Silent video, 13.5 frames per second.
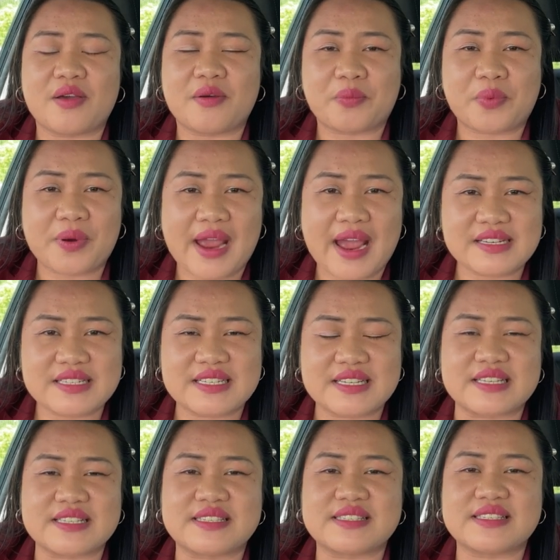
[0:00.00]

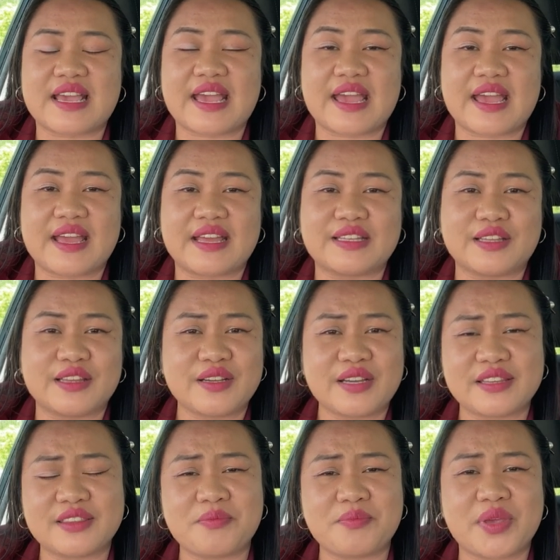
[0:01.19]
practice, and look
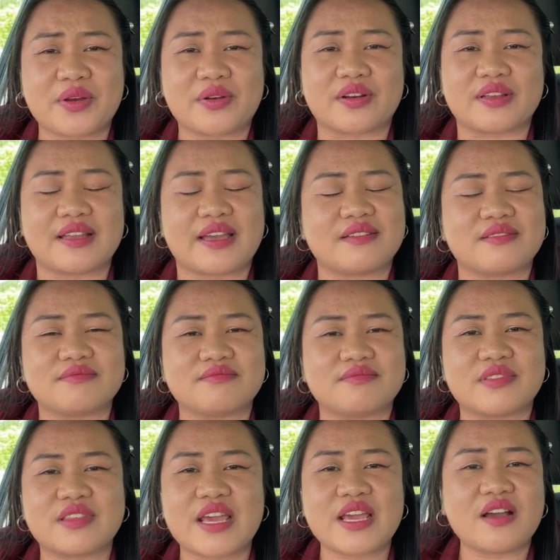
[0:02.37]
at the mirror. Like,
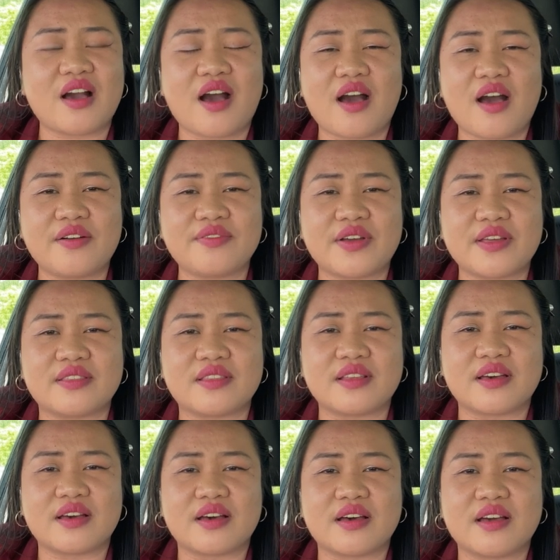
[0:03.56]
think of
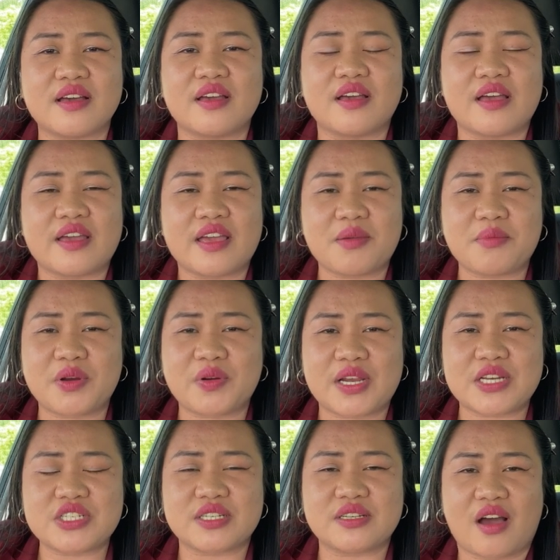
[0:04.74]
the
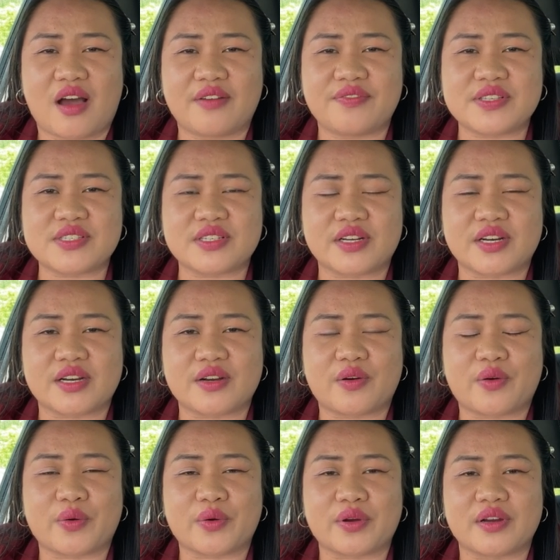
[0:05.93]
immigration officer
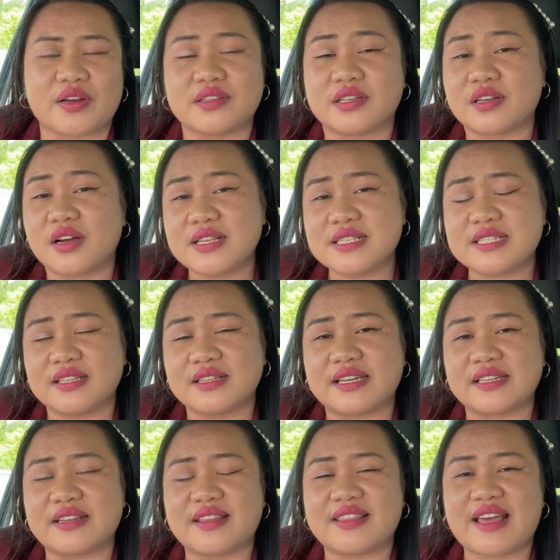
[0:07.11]
or the
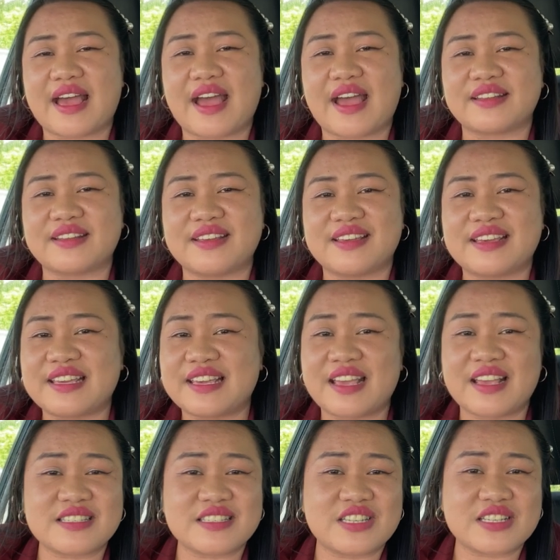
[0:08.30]
consulate that he
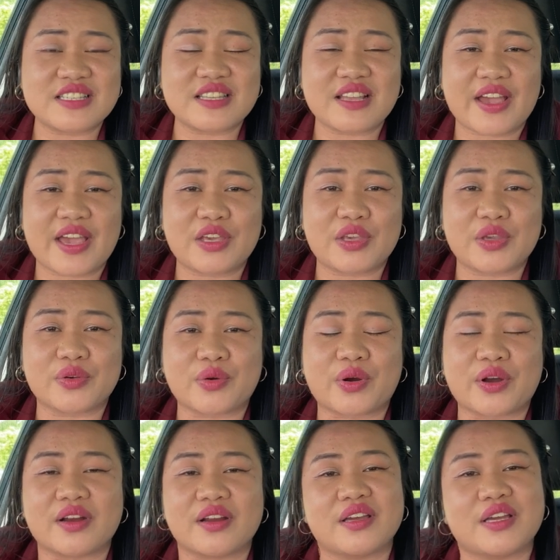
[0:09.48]
is just like
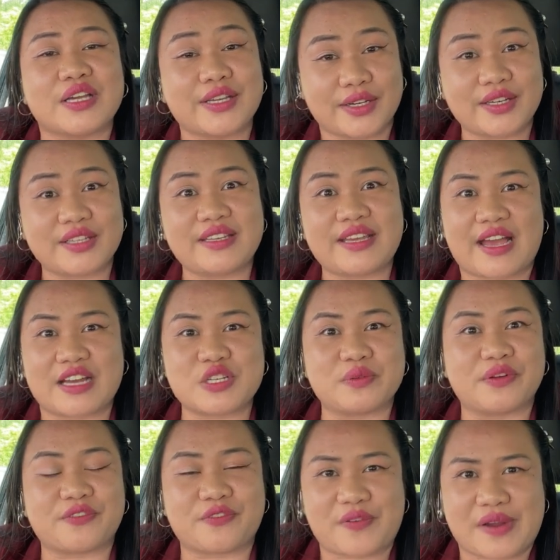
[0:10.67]
your good
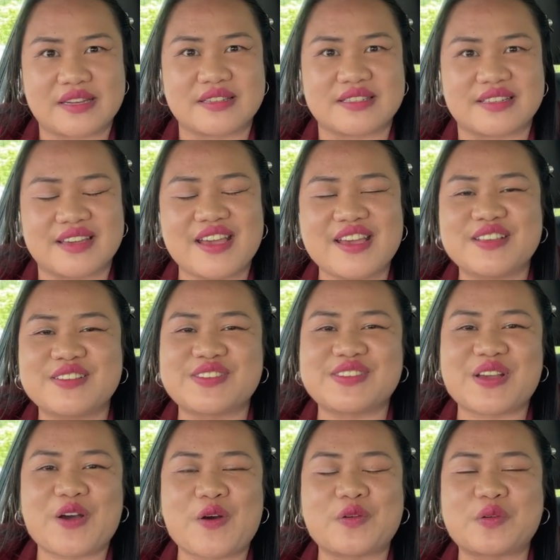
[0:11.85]
casual friend.
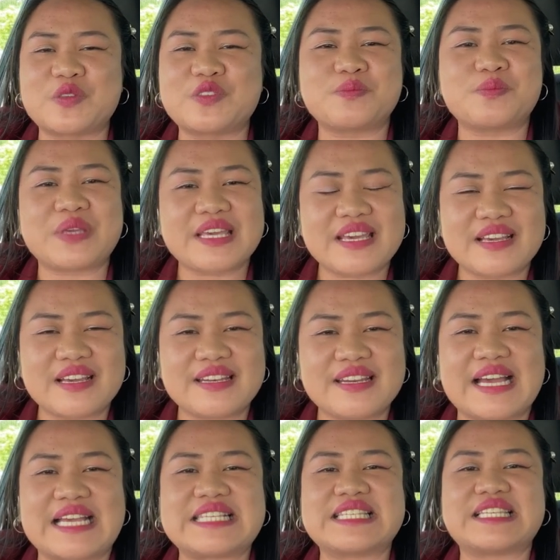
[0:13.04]
So speak
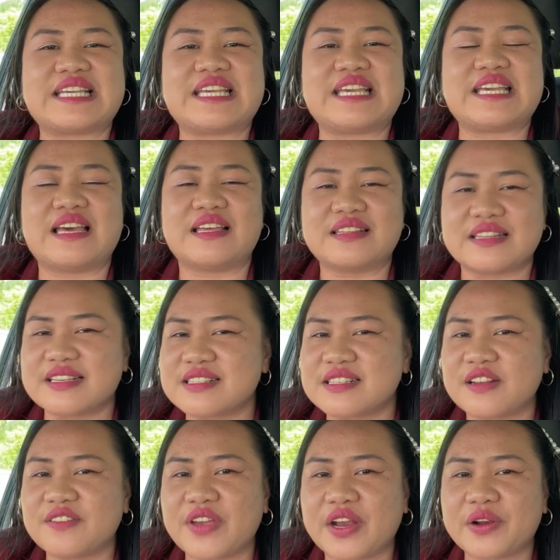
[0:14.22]
nicely,
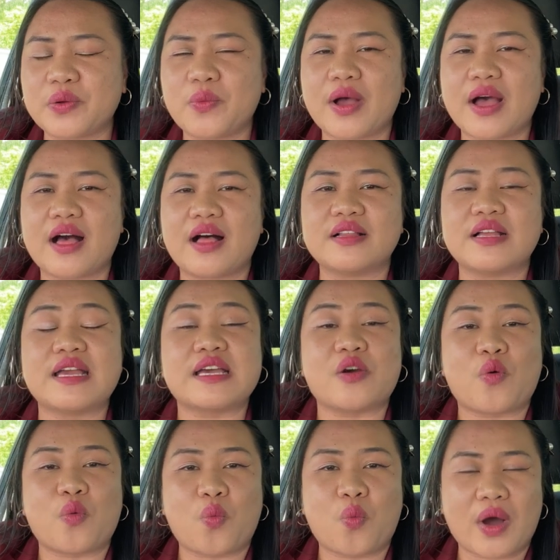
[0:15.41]
listen very well.
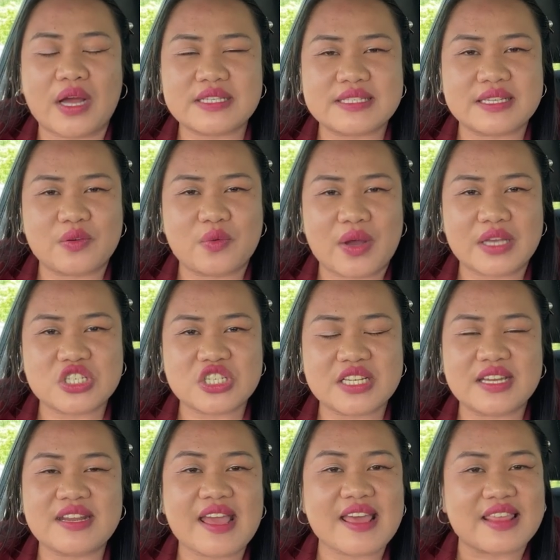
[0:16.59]
What's the
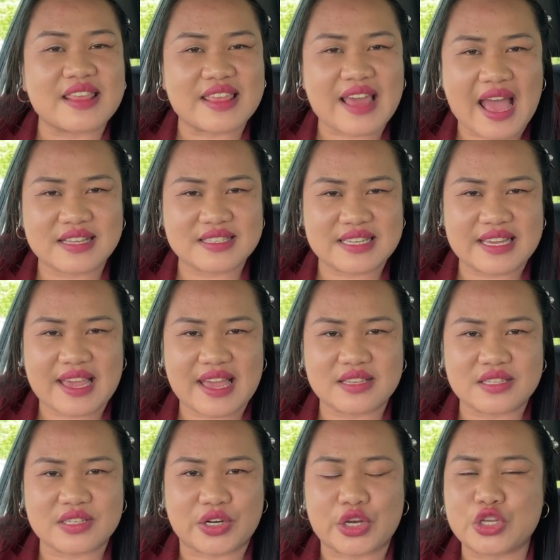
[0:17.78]
question? That's the
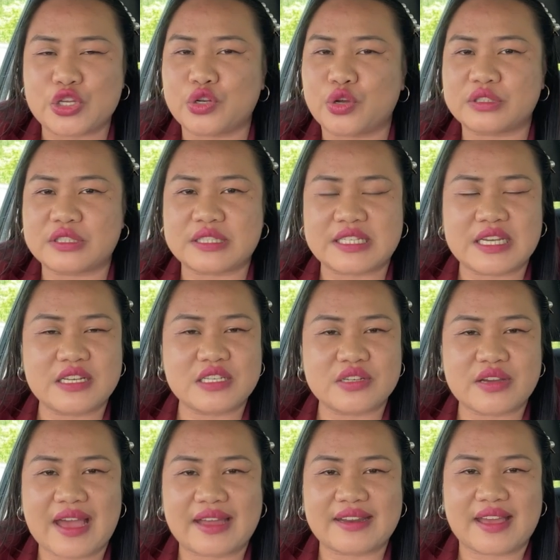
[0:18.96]
answer. You don't need to
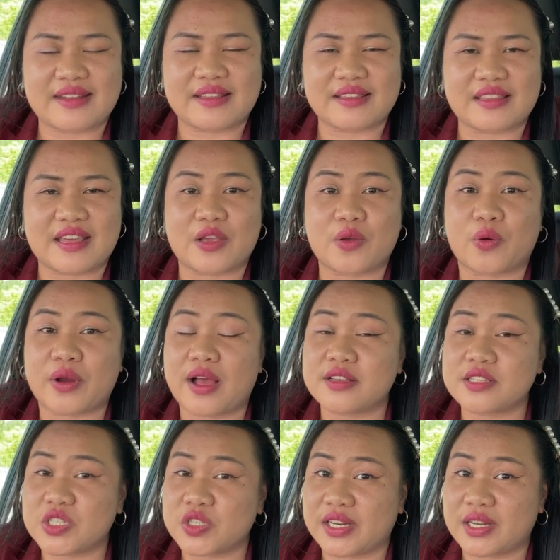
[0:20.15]
add anything or
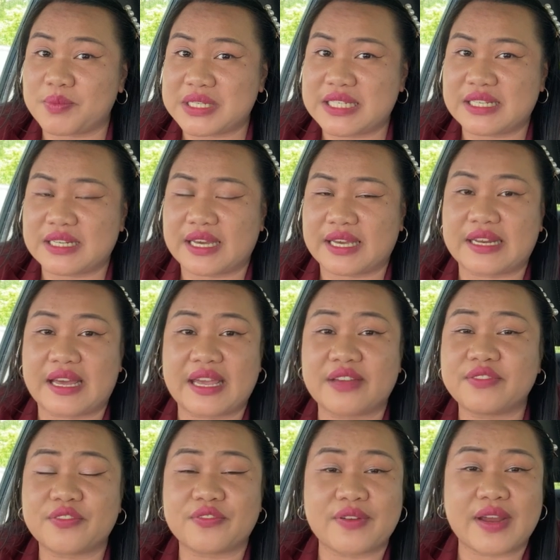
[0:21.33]
else you're going to be denied. I have
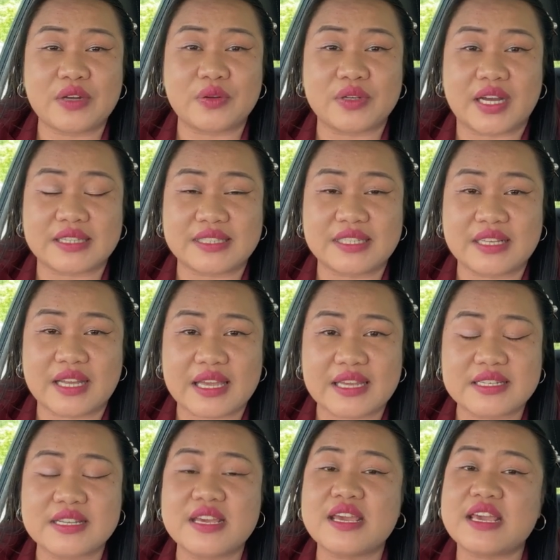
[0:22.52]
a friend who got
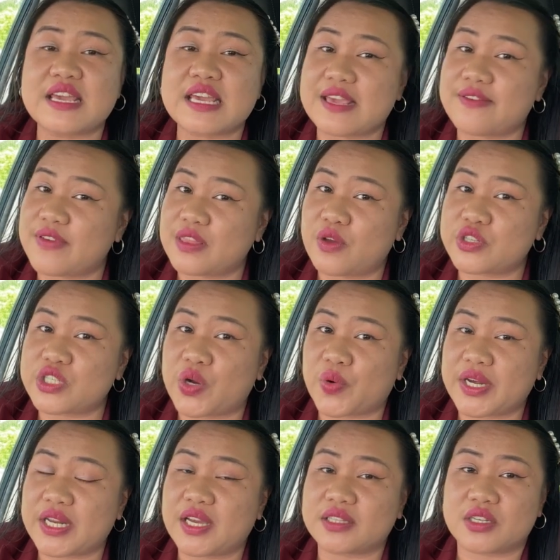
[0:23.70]
denied even though she
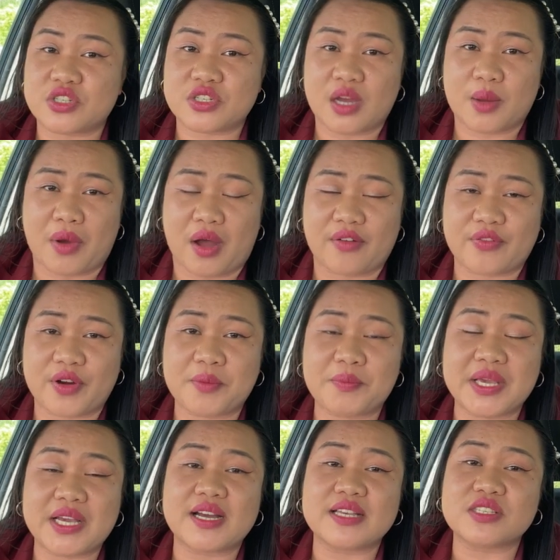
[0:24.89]
already got a job offer
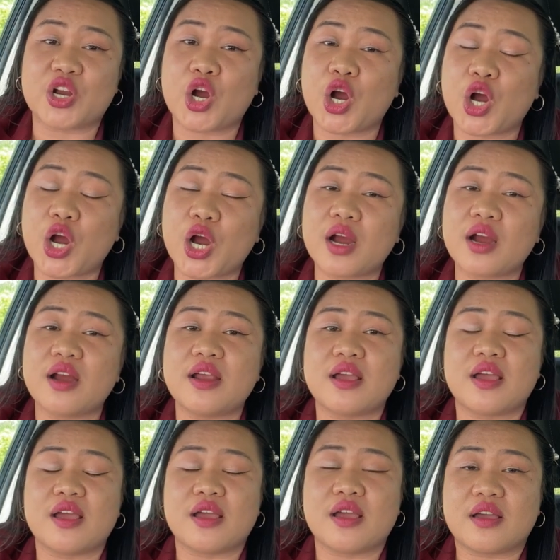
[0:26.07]
because her
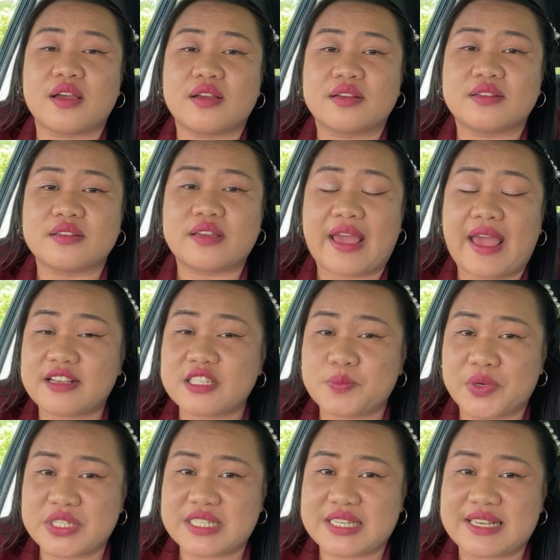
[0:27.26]

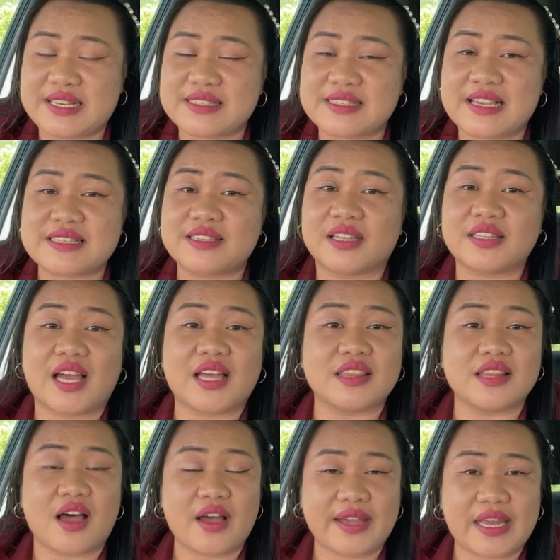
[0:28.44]
expertise is not
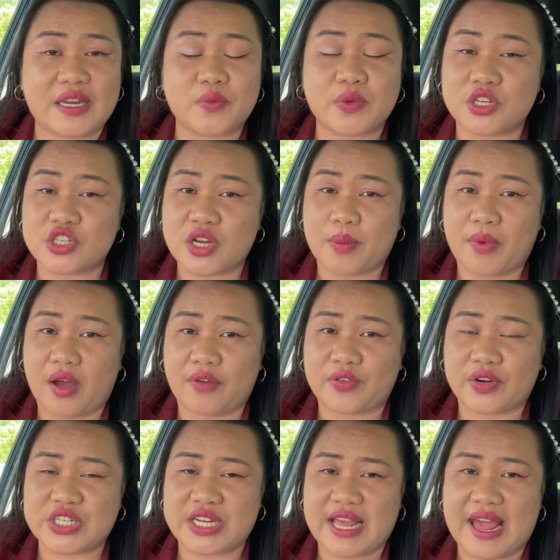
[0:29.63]
aligned with the job offer
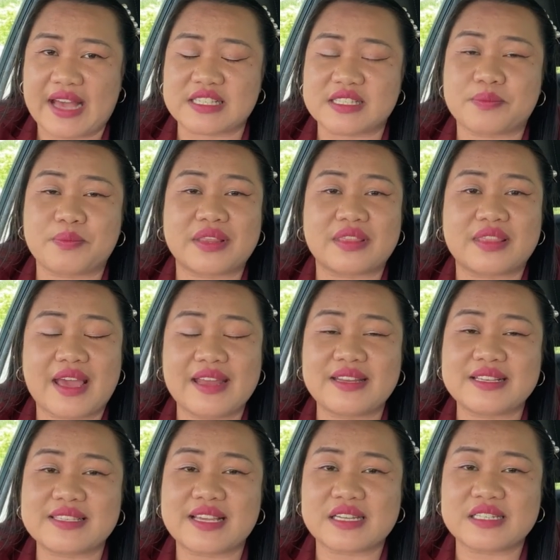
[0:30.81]
she has. But then the
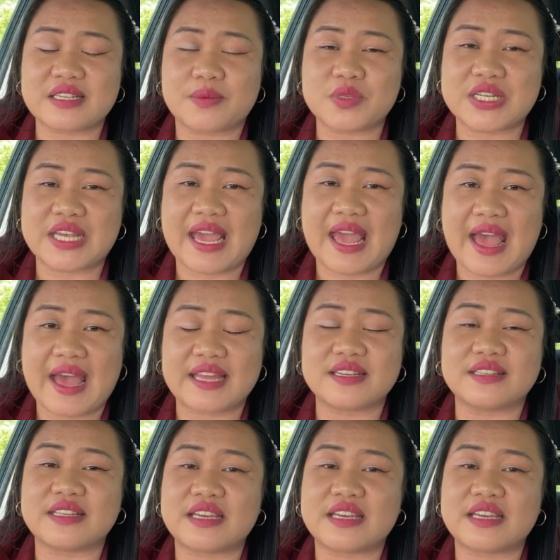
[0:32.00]
second time she had the